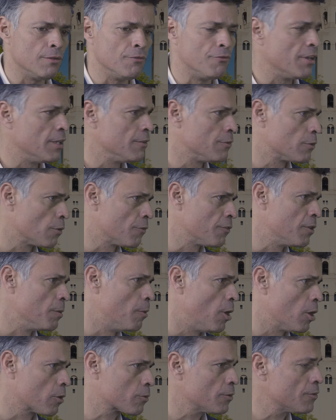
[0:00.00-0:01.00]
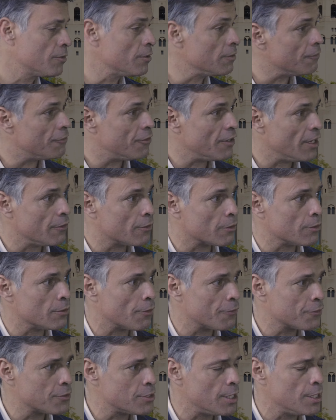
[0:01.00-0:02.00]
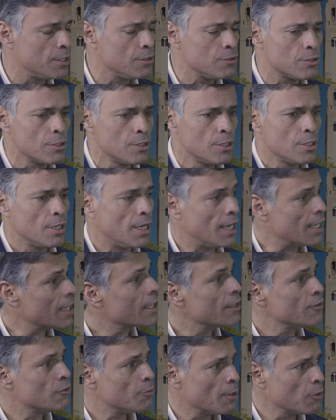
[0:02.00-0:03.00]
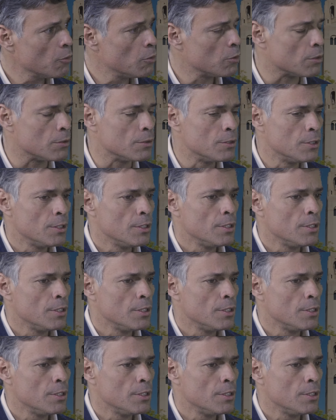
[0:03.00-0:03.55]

in favor of democracy, in favor of change, and against Maduro.